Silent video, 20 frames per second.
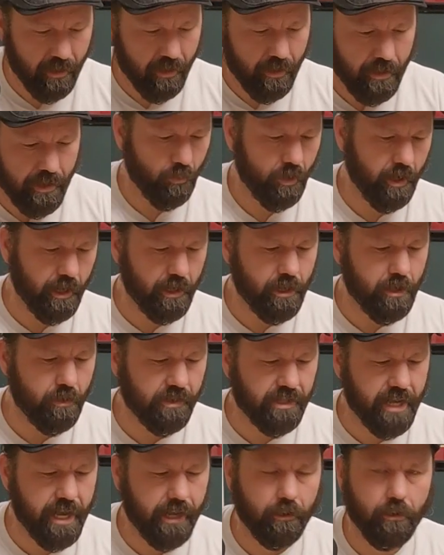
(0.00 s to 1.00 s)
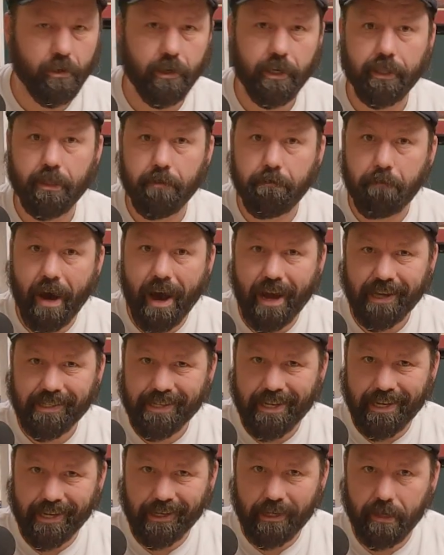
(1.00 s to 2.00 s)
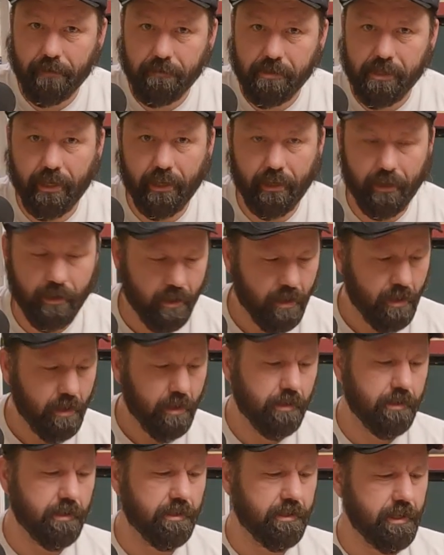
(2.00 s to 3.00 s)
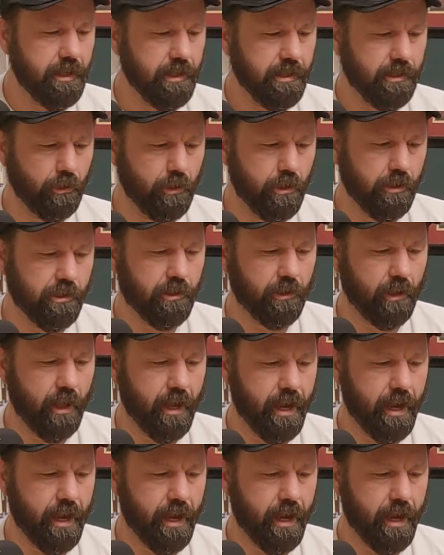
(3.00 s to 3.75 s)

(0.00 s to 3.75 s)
First thing we're going to do is take a look at the box that it comes in, because this looks